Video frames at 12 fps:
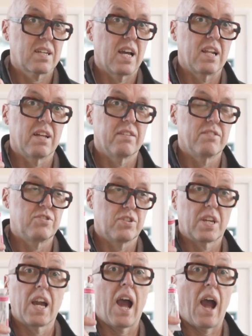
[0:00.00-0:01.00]
colour that you
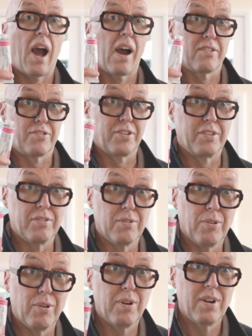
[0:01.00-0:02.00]
can't
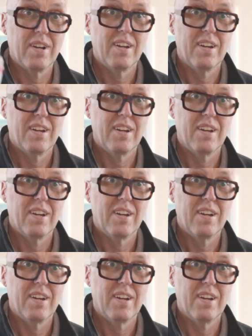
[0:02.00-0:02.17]
ignore.